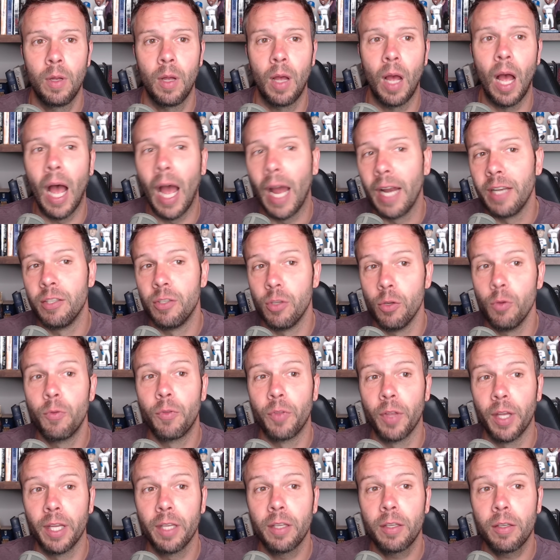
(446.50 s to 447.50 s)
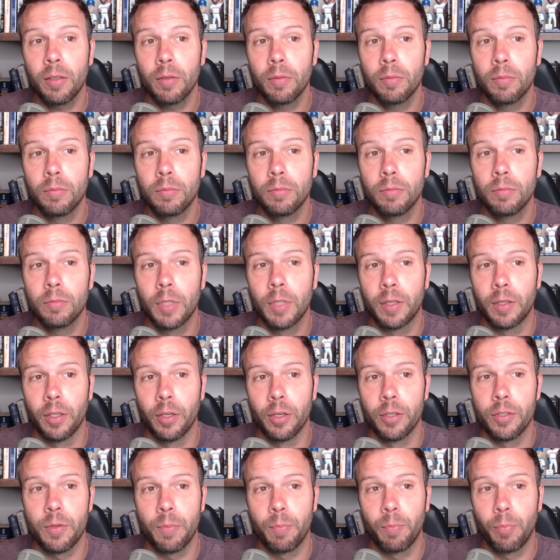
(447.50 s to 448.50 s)
I do think that
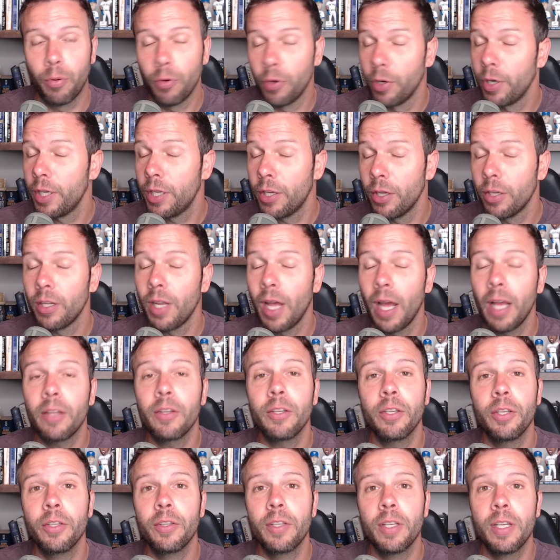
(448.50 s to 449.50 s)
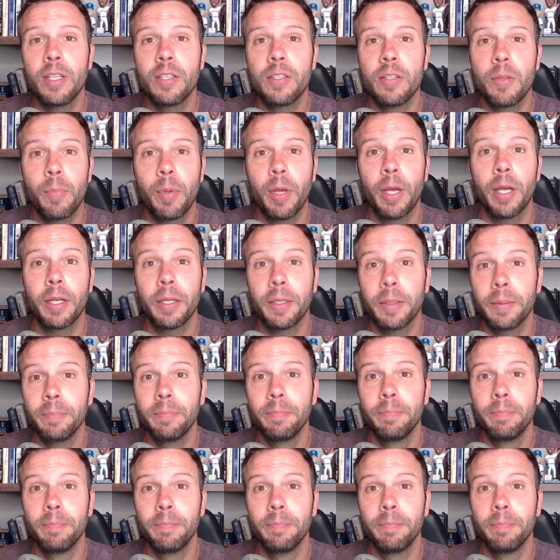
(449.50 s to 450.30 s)
there's a pretty good likelihood that he's the pick